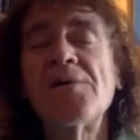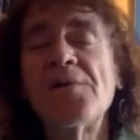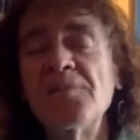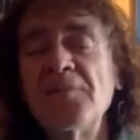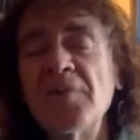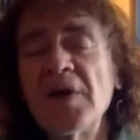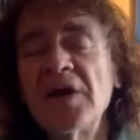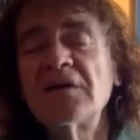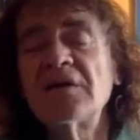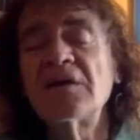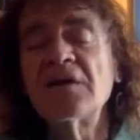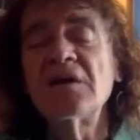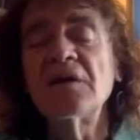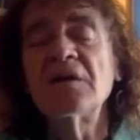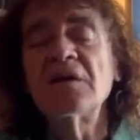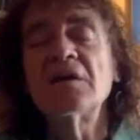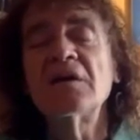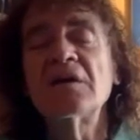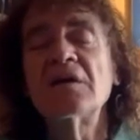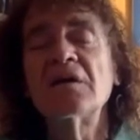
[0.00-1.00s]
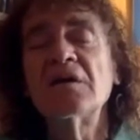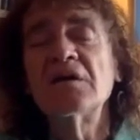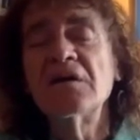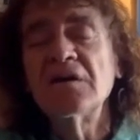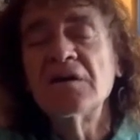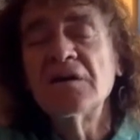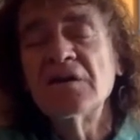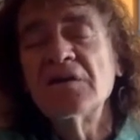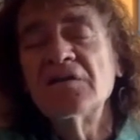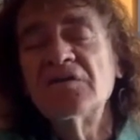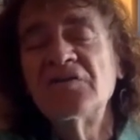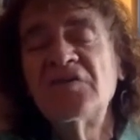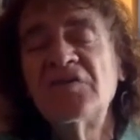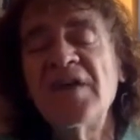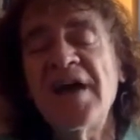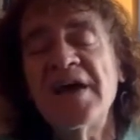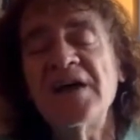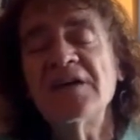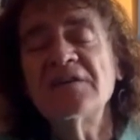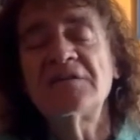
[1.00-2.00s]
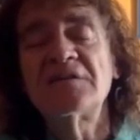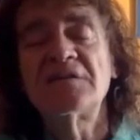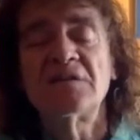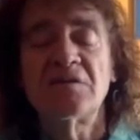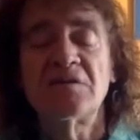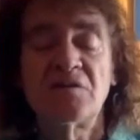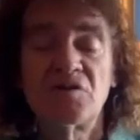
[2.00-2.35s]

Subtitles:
making death